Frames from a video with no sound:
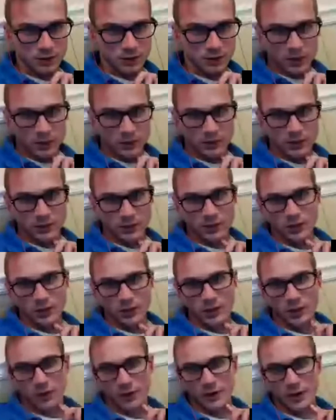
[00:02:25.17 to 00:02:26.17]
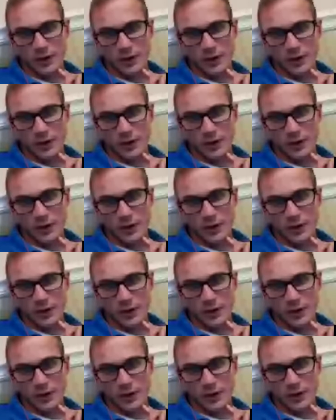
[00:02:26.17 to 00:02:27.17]
Given the linear regression equation,
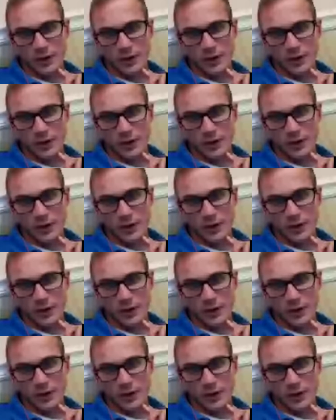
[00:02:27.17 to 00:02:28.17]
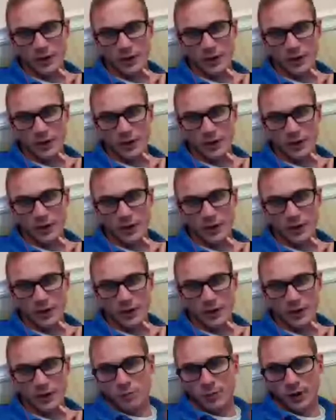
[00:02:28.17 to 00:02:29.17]
what is the slope?
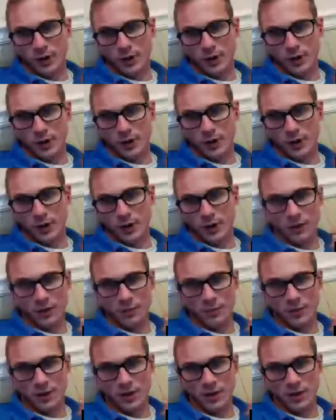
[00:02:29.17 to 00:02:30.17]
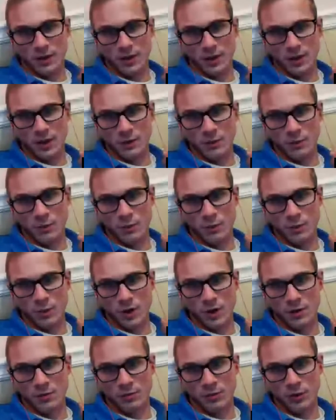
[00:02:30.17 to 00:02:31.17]

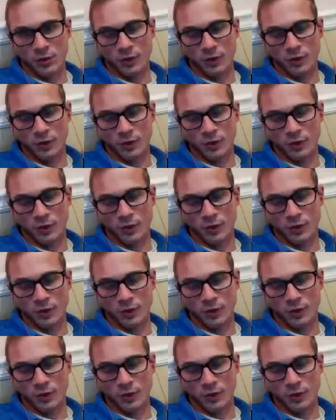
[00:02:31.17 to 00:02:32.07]
1.5.